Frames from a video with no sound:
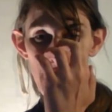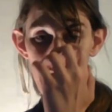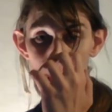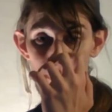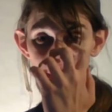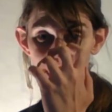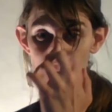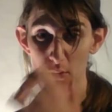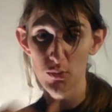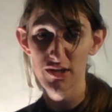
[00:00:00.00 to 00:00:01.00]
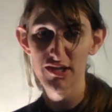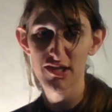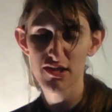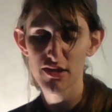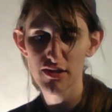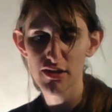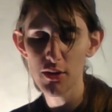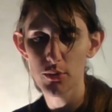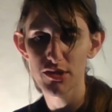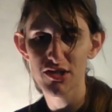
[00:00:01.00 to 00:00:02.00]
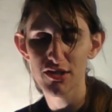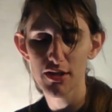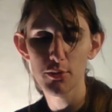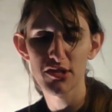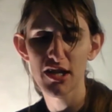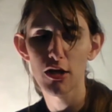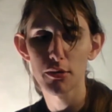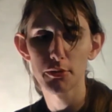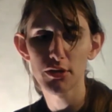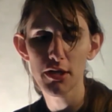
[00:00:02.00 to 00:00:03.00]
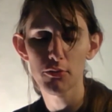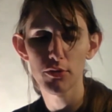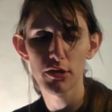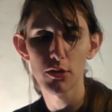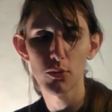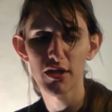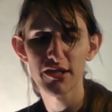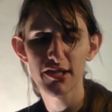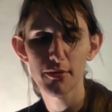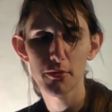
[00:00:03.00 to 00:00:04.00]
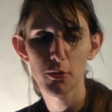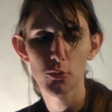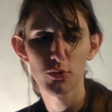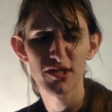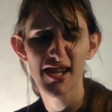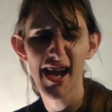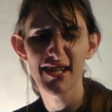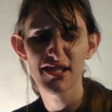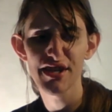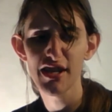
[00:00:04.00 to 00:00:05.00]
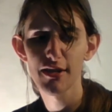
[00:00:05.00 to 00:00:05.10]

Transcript: I mean, it was terrible. It really was. It was nasty.